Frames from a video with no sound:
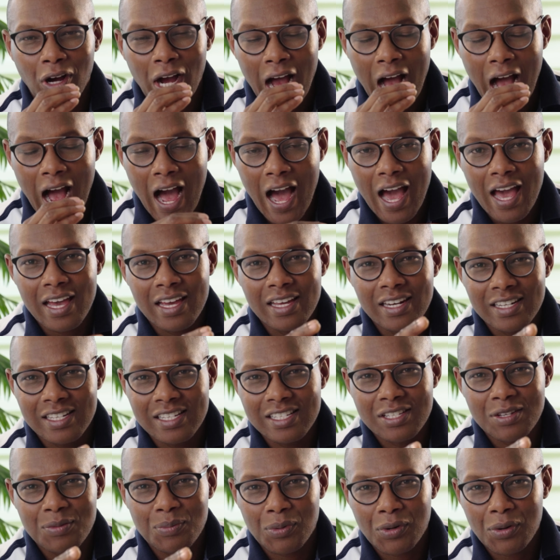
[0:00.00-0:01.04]

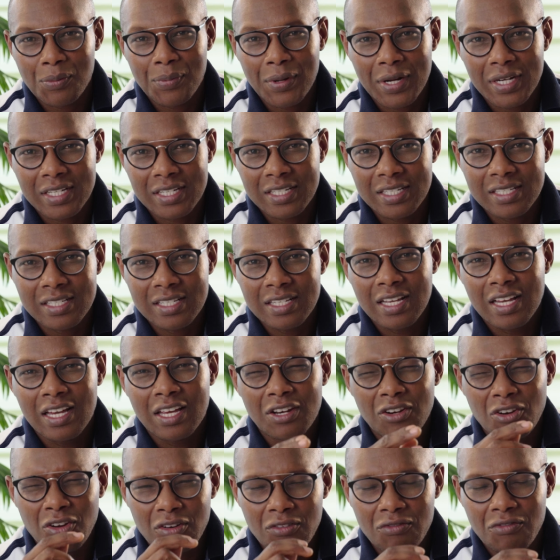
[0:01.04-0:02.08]
high-risk properties,
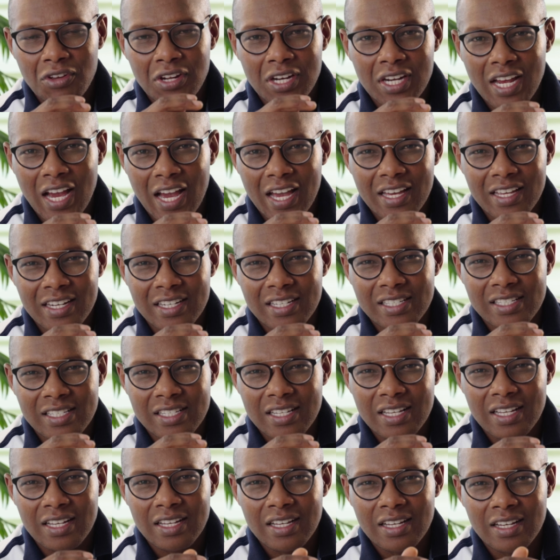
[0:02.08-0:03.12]
not very high
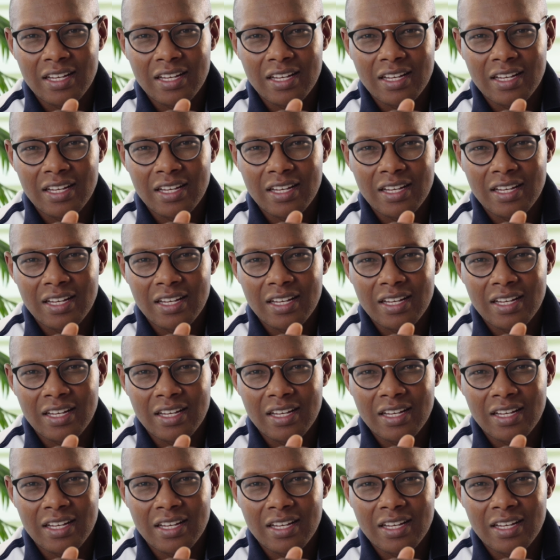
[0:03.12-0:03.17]
risk,